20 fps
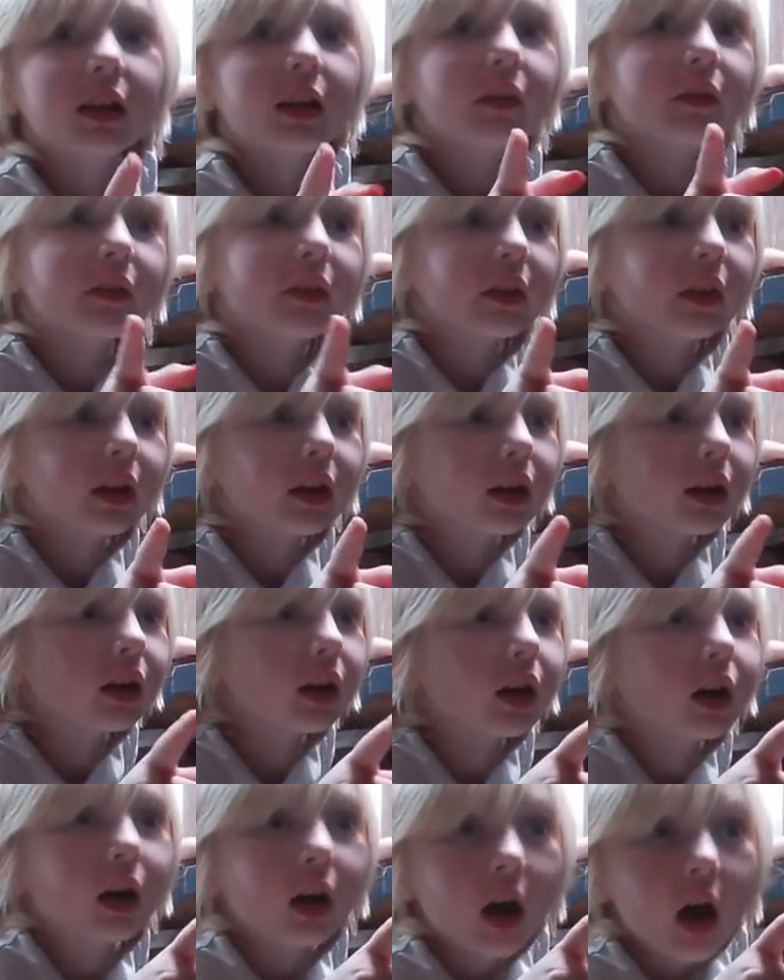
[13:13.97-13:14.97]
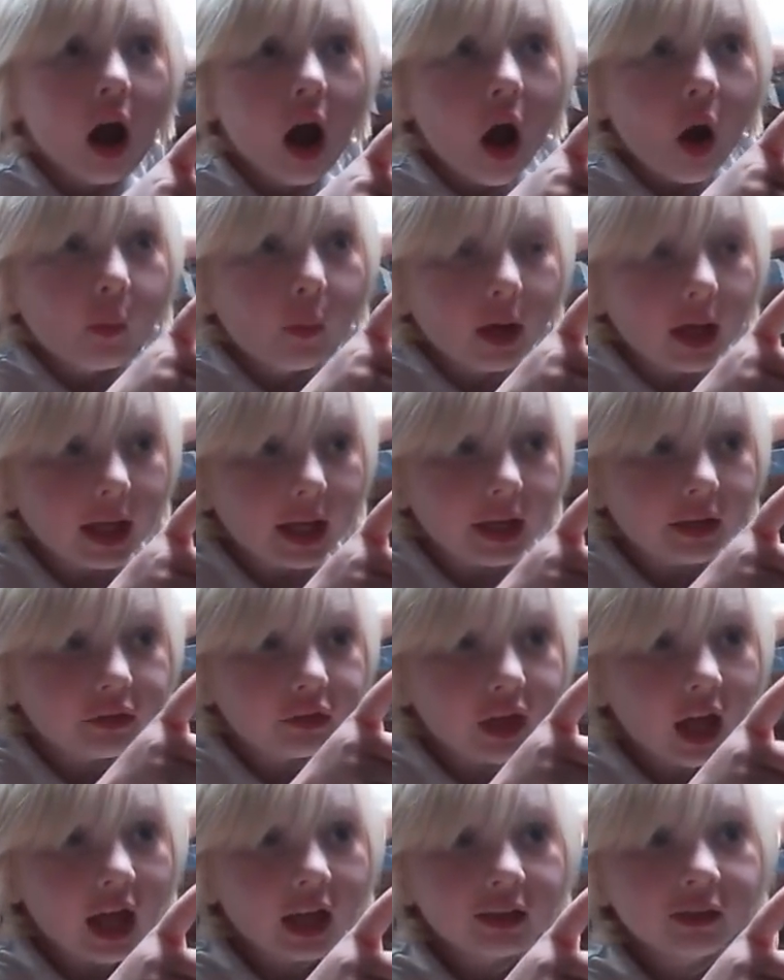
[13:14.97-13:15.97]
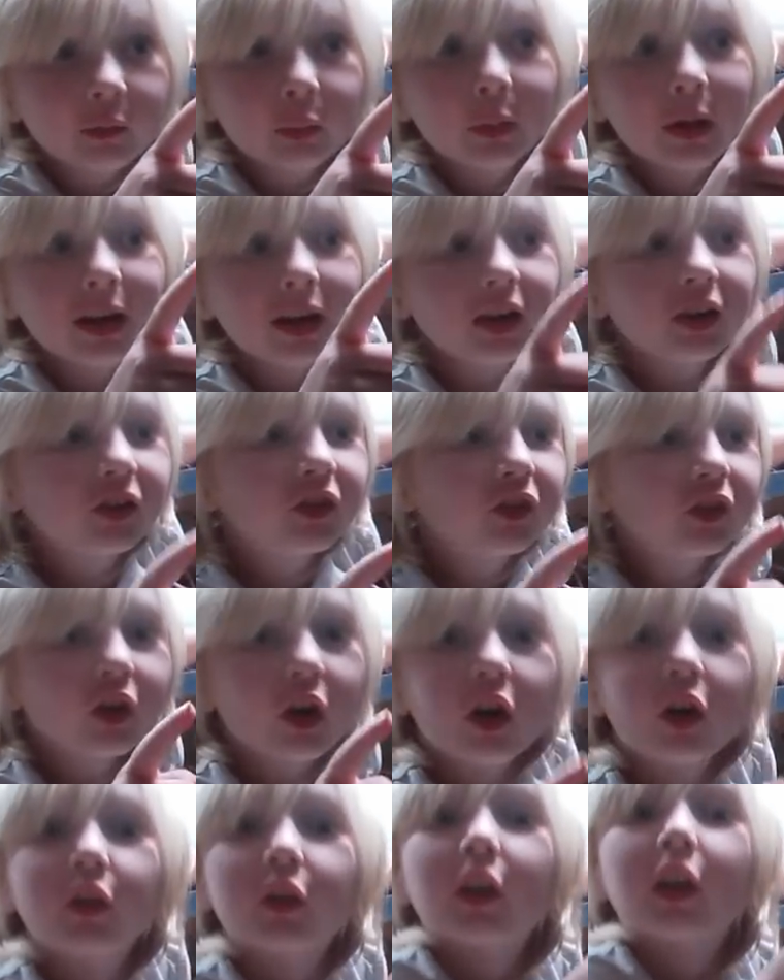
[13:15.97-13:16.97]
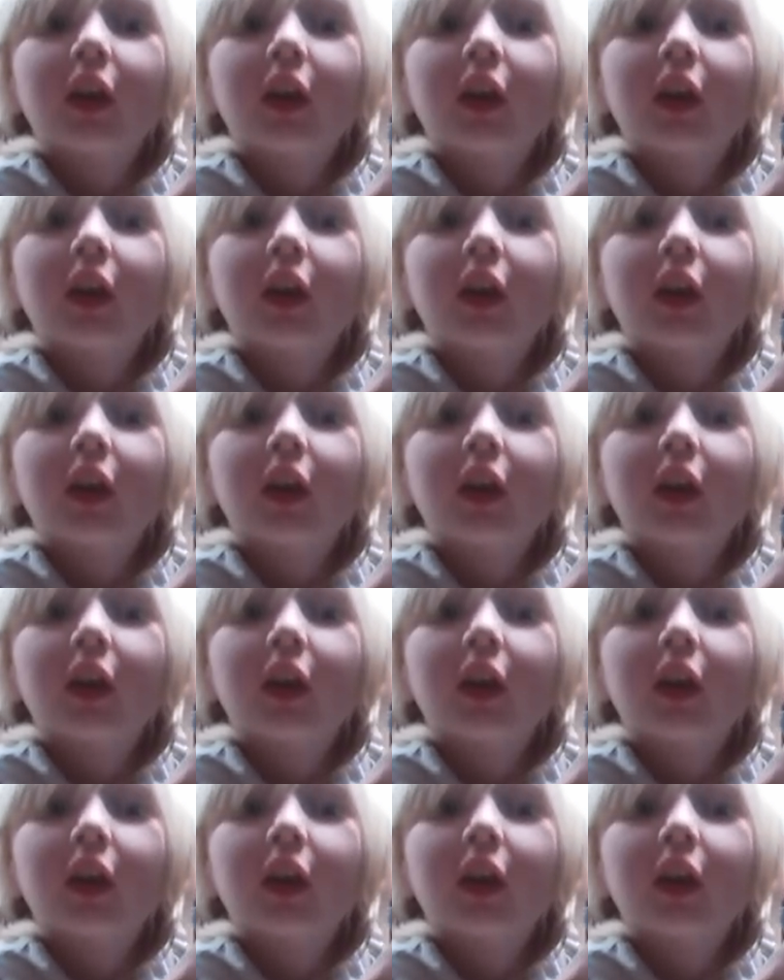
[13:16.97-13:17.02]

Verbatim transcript: down here and look, and what she was saying to me is she was pointing